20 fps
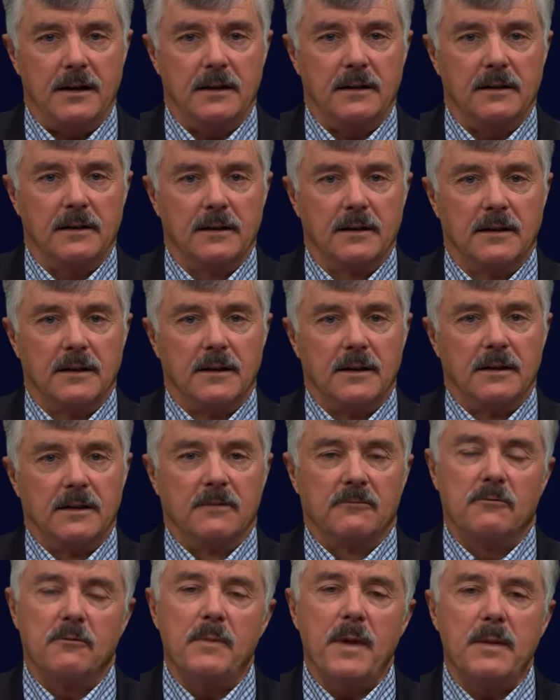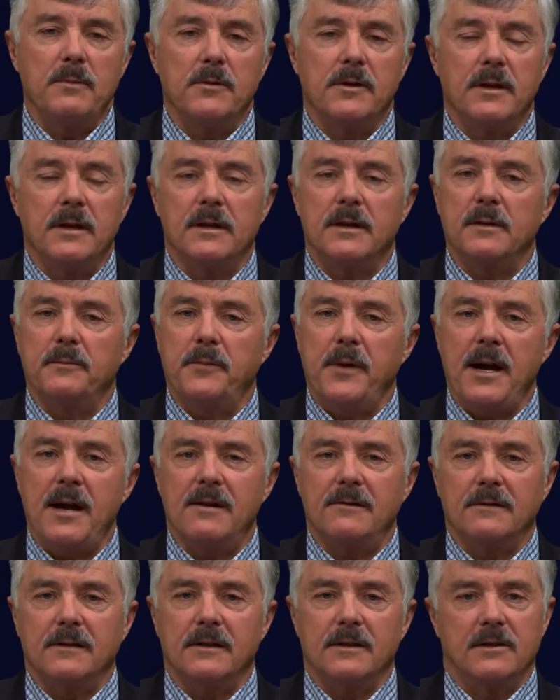it. Remember that the
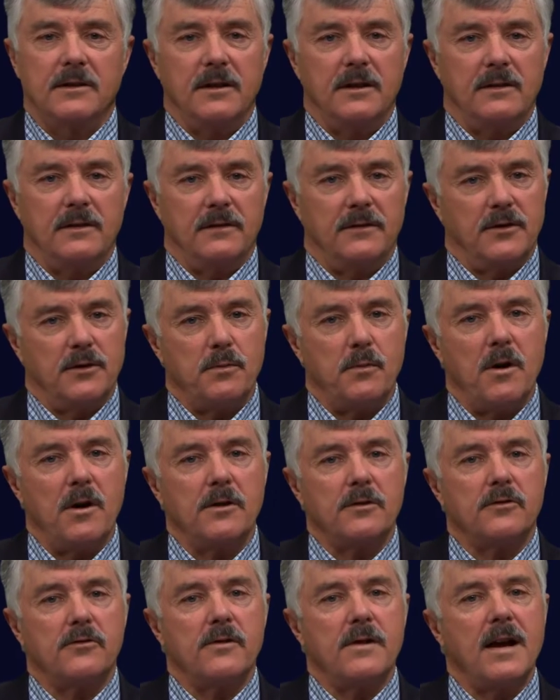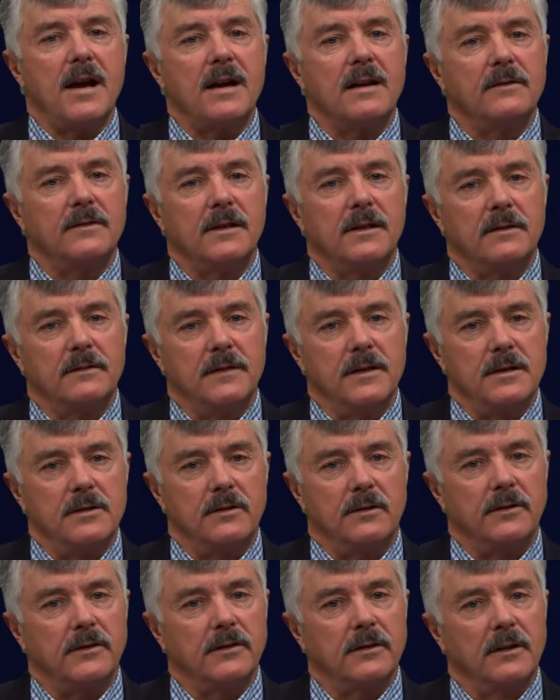panel consists of smart, creative
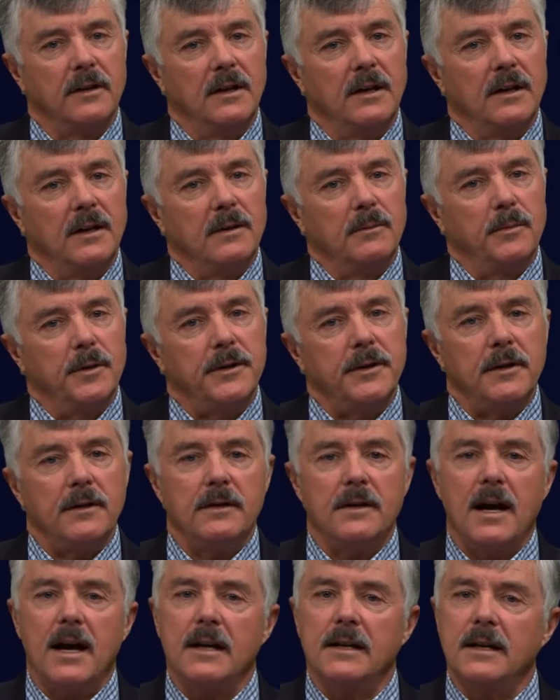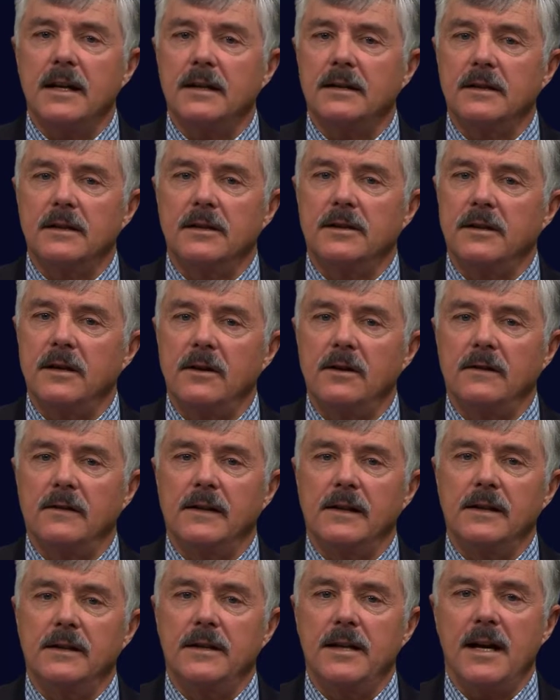individuals, but they're not
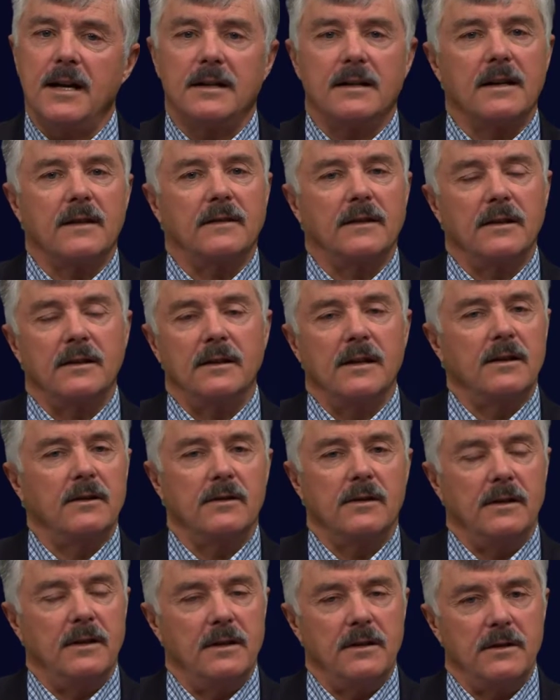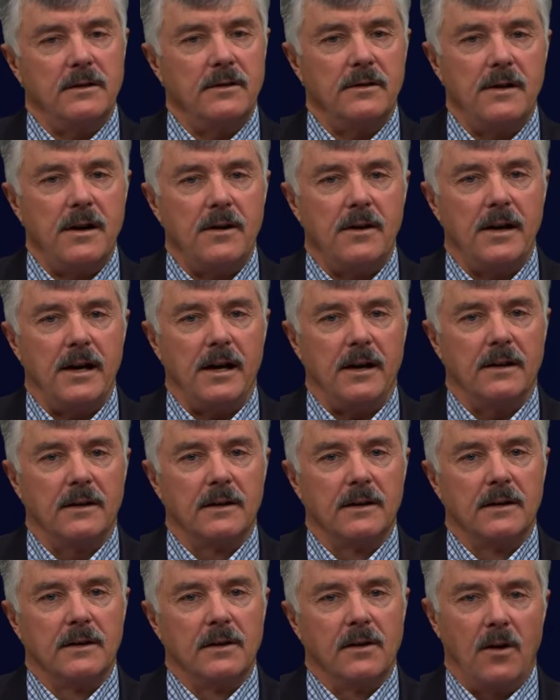necessarily technically literate in your area,
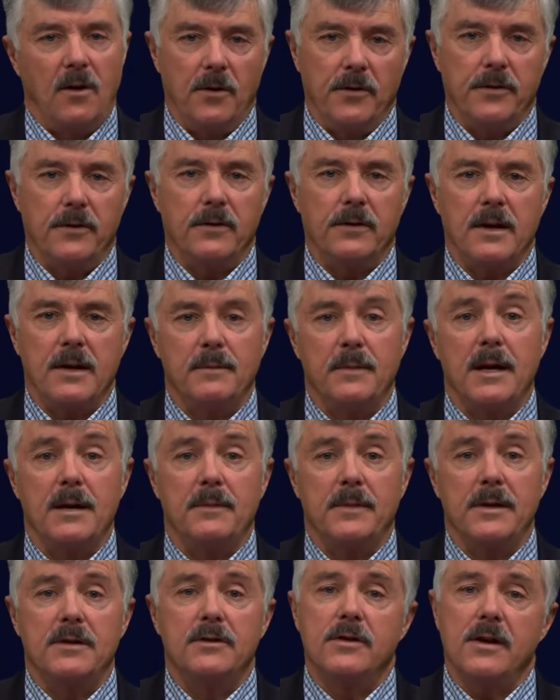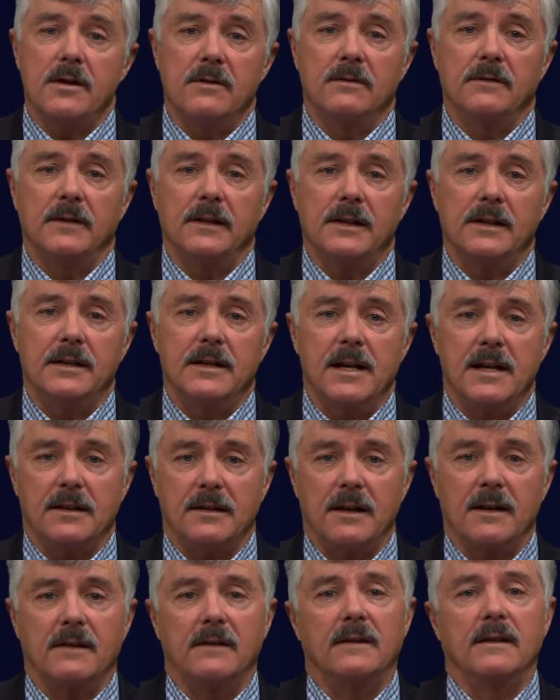although they may be generally
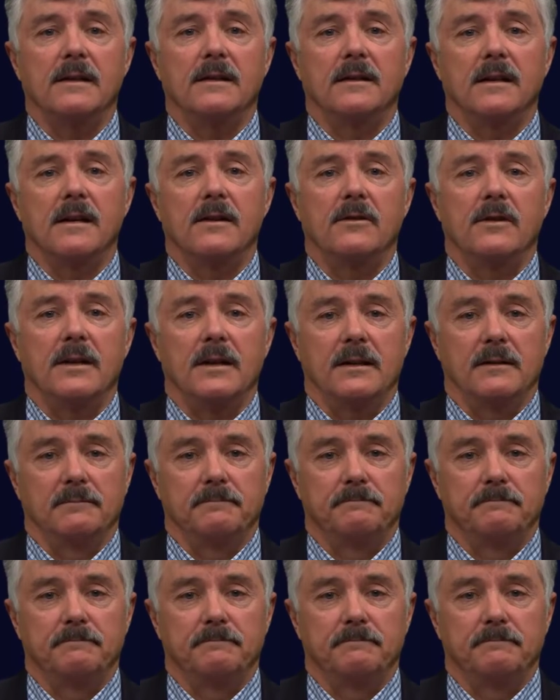technically literate.